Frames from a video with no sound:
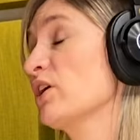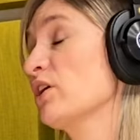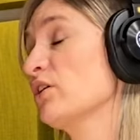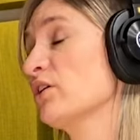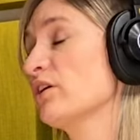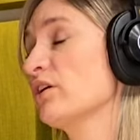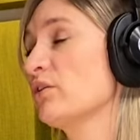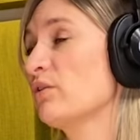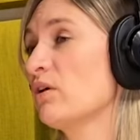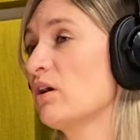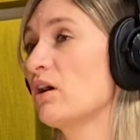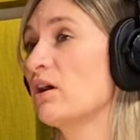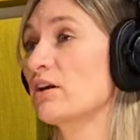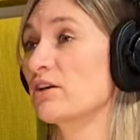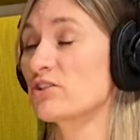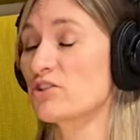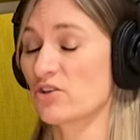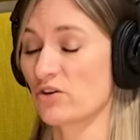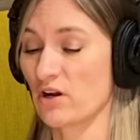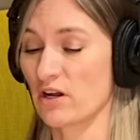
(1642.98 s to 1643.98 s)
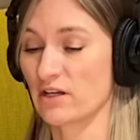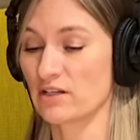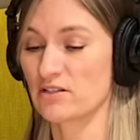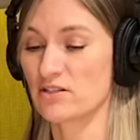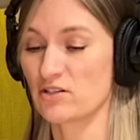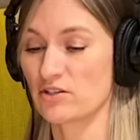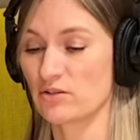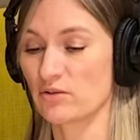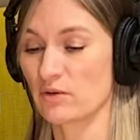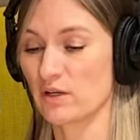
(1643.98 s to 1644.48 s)
Here you are trying
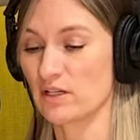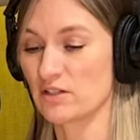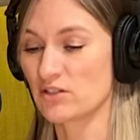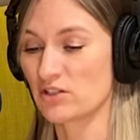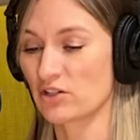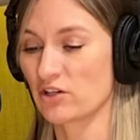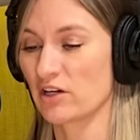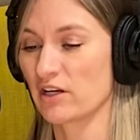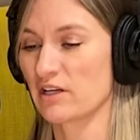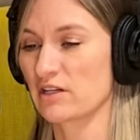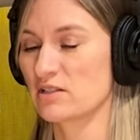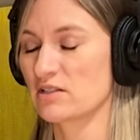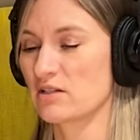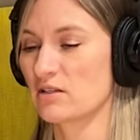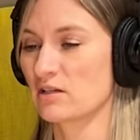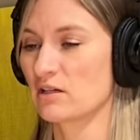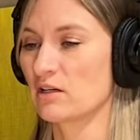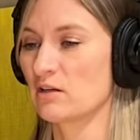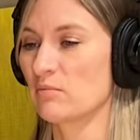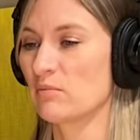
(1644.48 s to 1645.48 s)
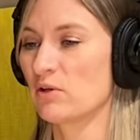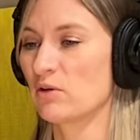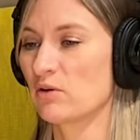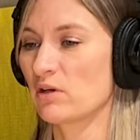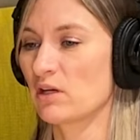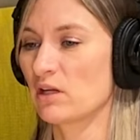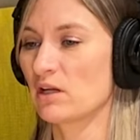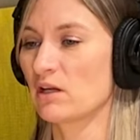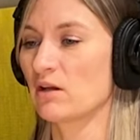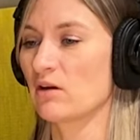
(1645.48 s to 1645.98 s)
to integrate into the
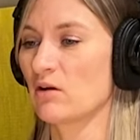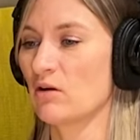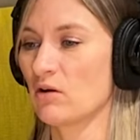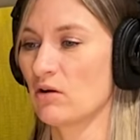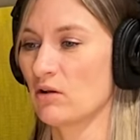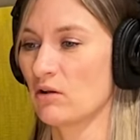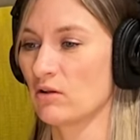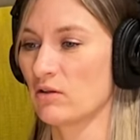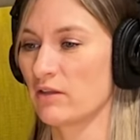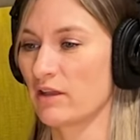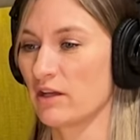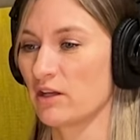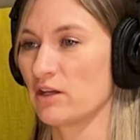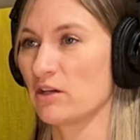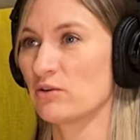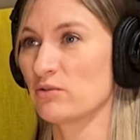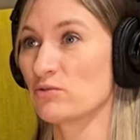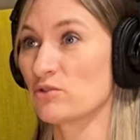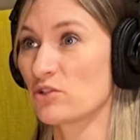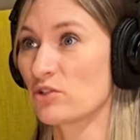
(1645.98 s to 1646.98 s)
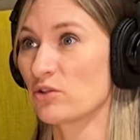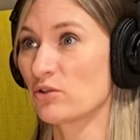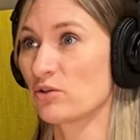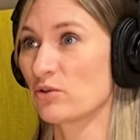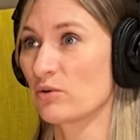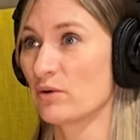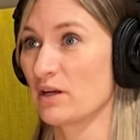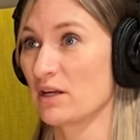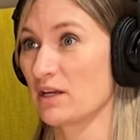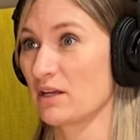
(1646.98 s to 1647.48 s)
community all that you
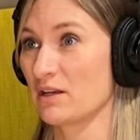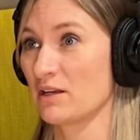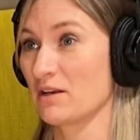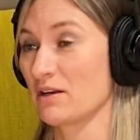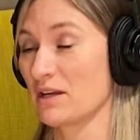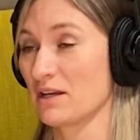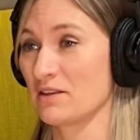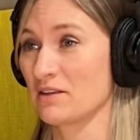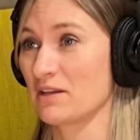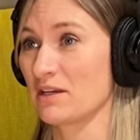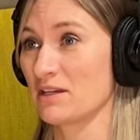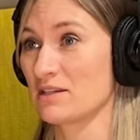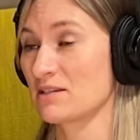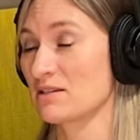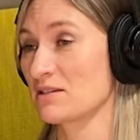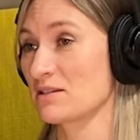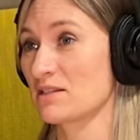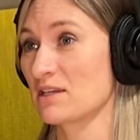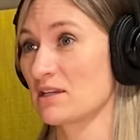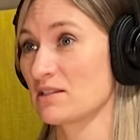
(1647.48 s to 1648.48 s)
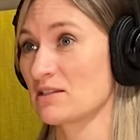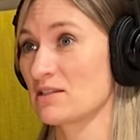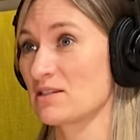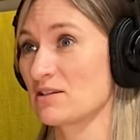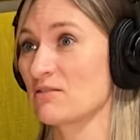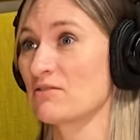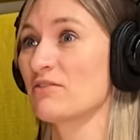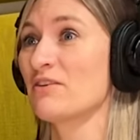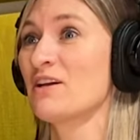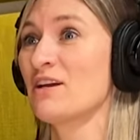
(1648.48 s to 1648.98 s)
do in in the sense
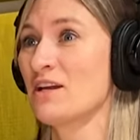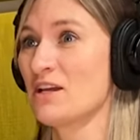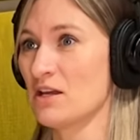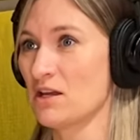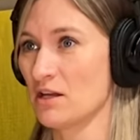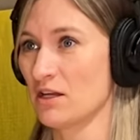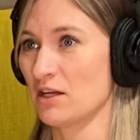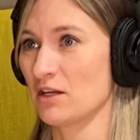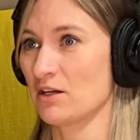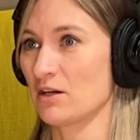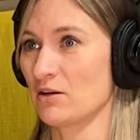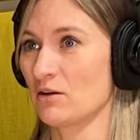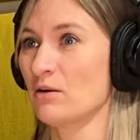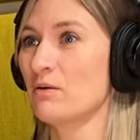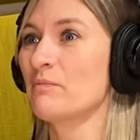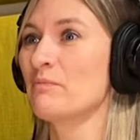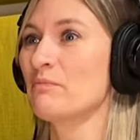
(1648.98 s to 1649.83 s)
oh, yeah. of and we are know. going to